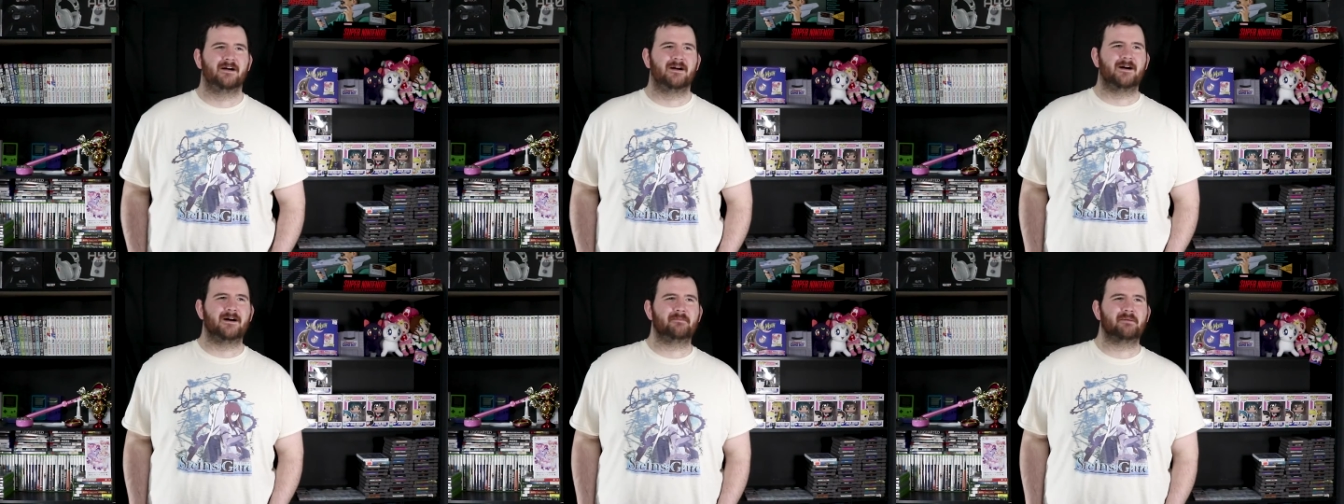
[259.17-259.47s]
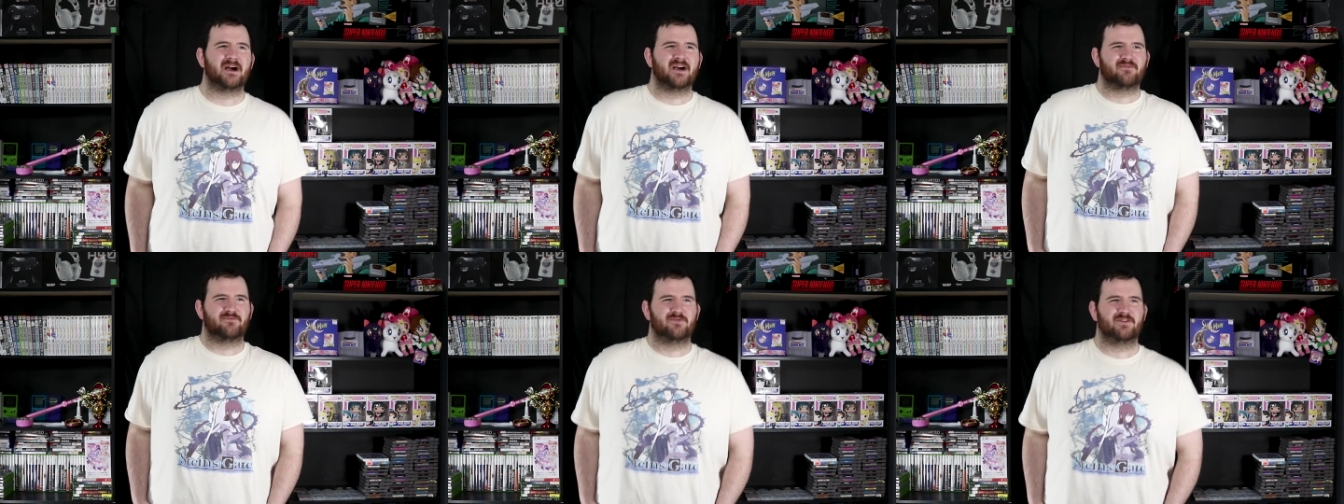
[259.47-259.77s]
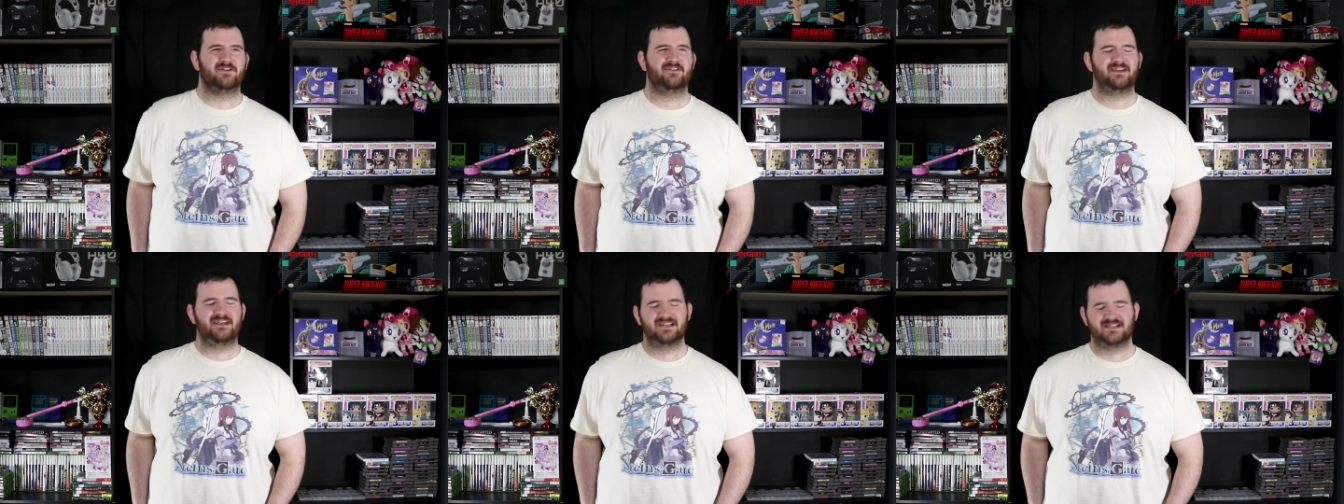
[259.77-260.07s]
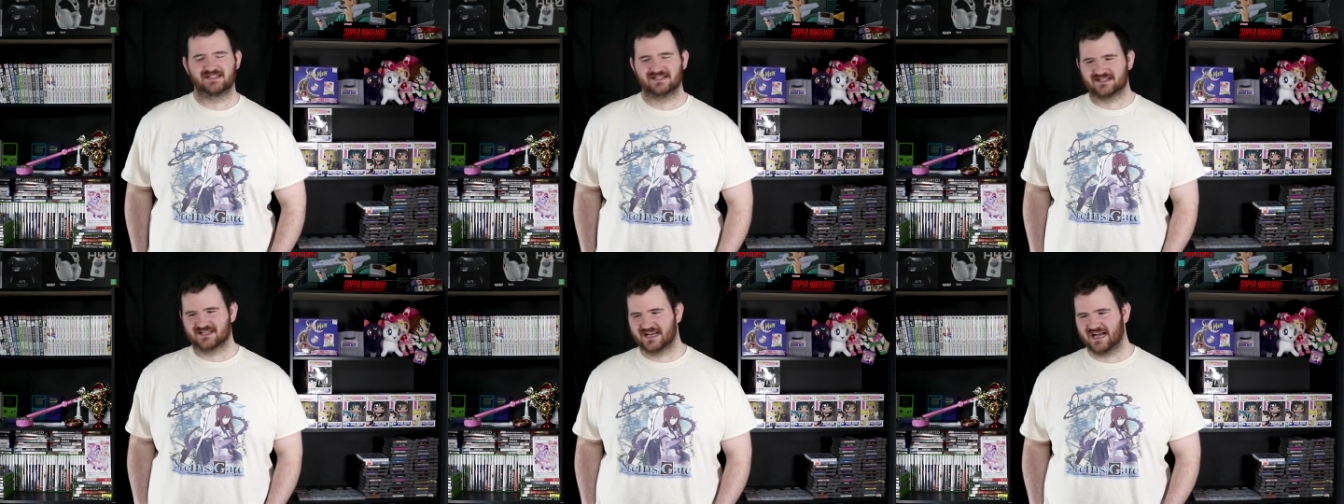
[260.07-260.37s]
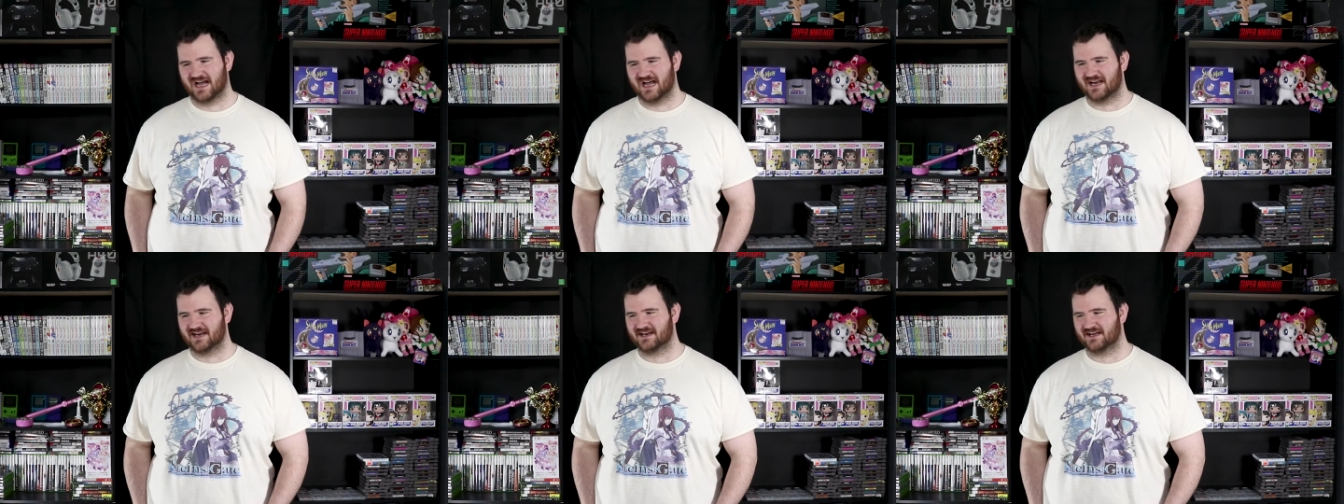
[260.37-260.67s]
Um, I really just
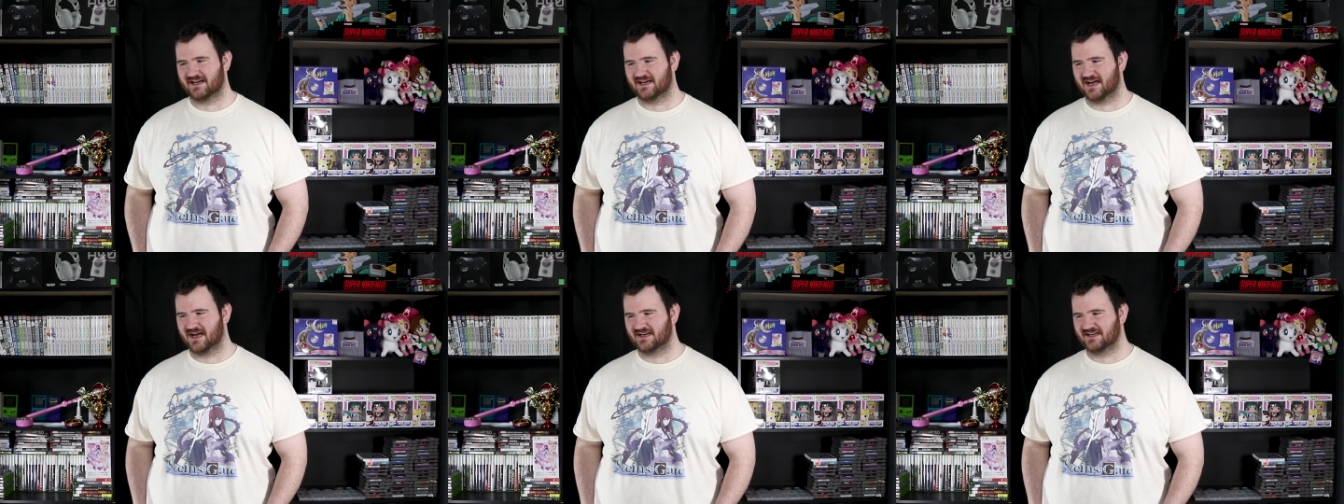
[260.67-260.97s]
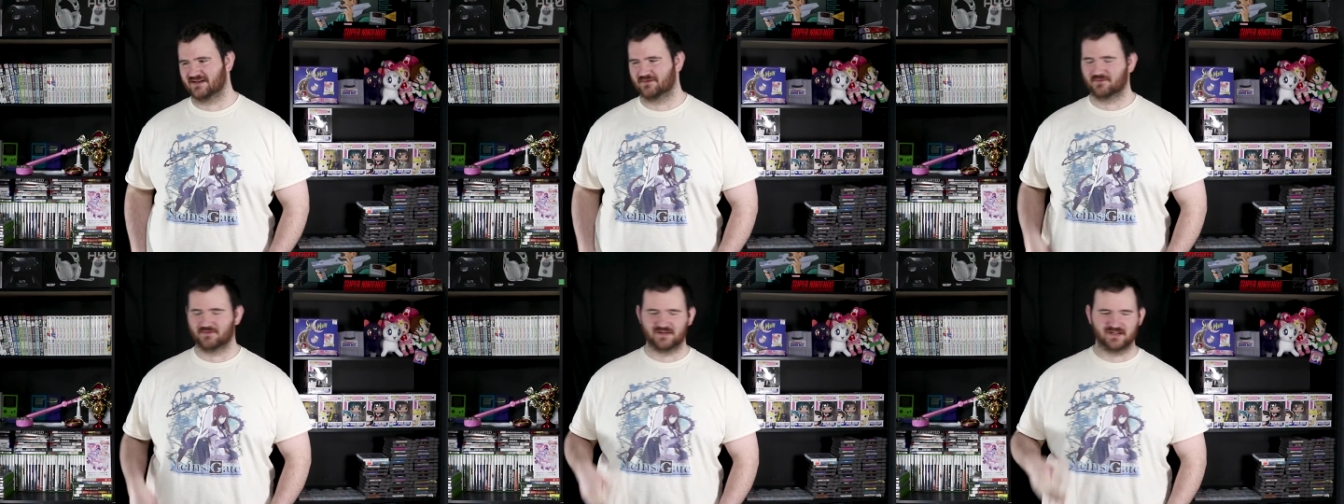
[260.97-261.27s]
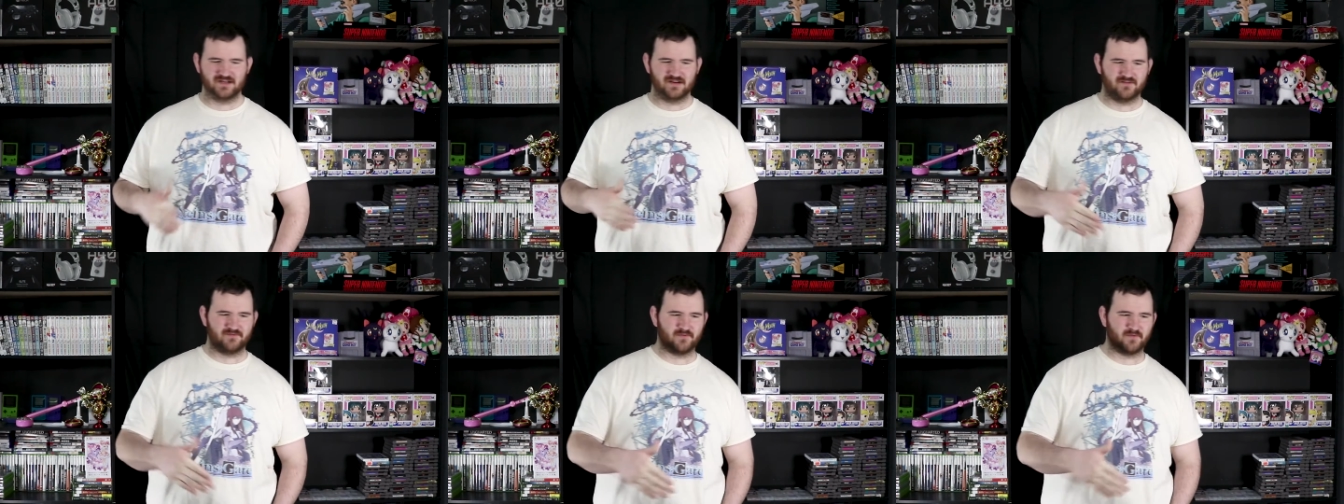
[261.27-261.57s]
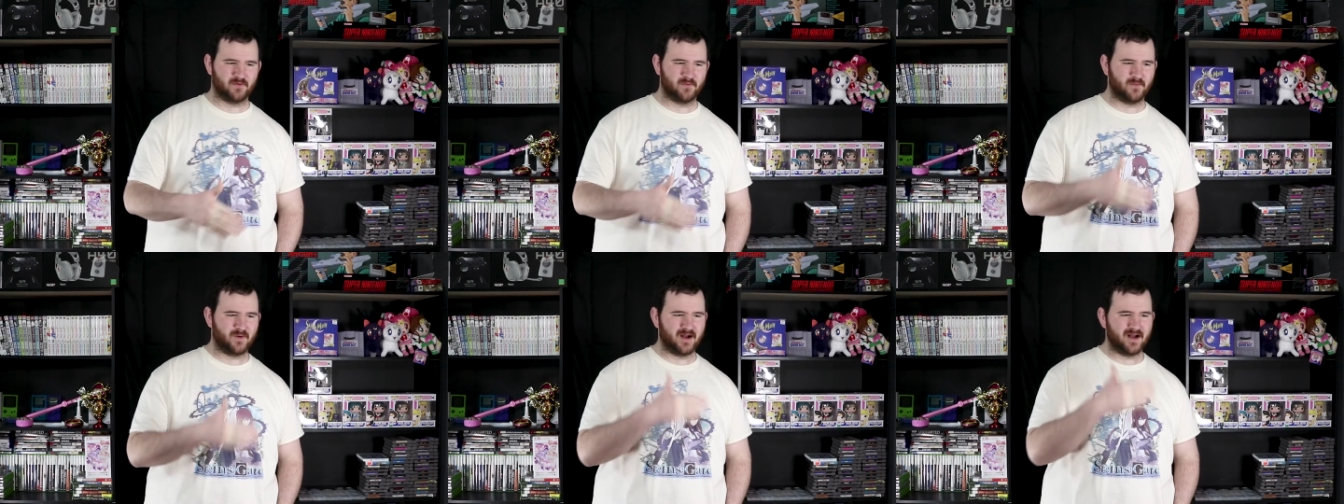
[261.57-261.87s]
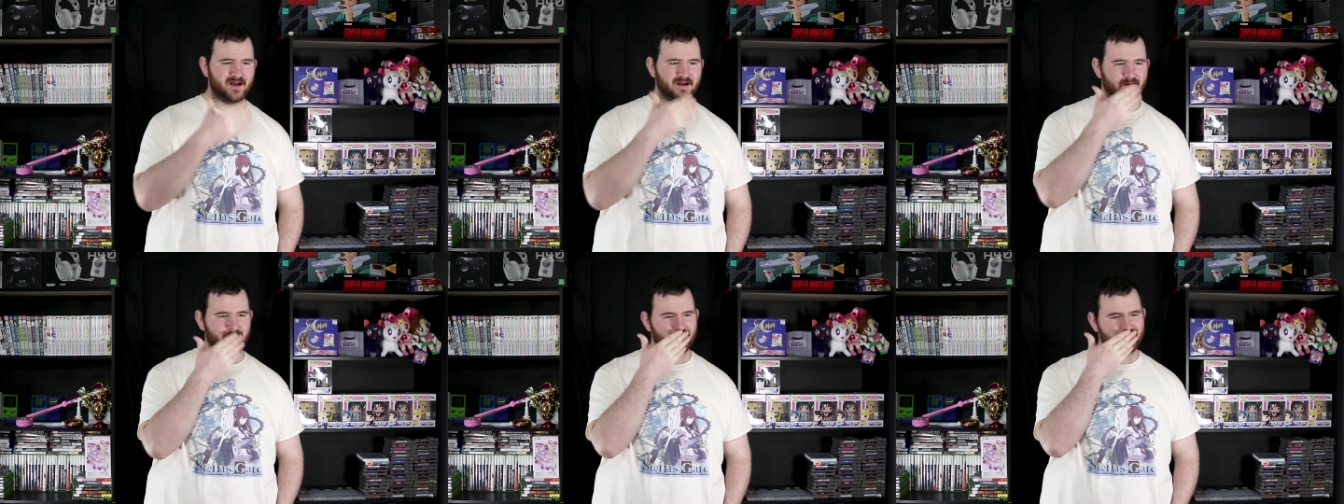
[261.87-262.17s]
kind of, I did really good for a
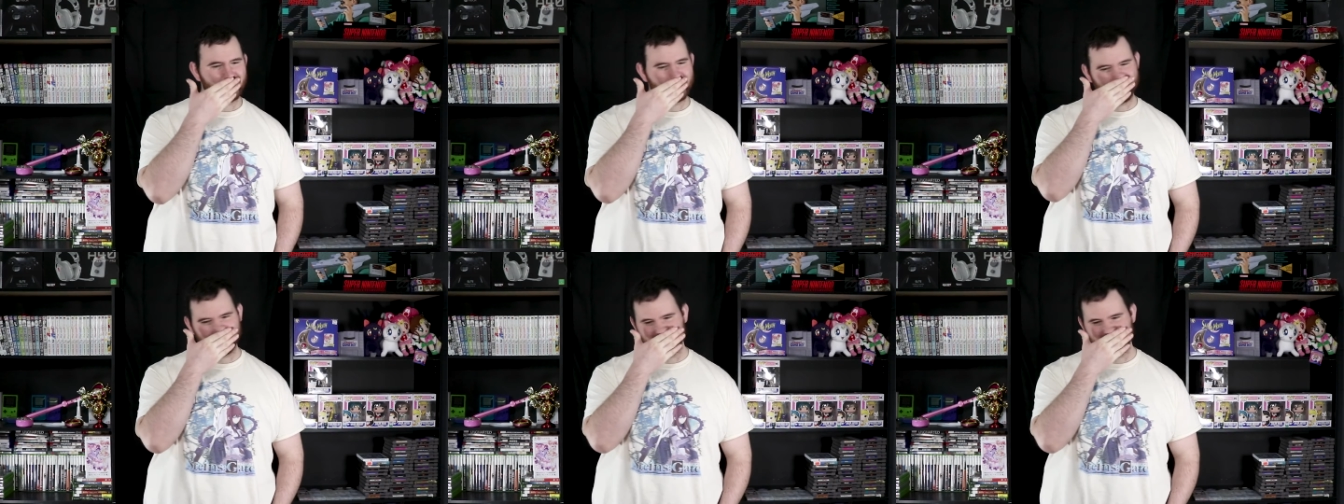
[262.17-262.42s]
while,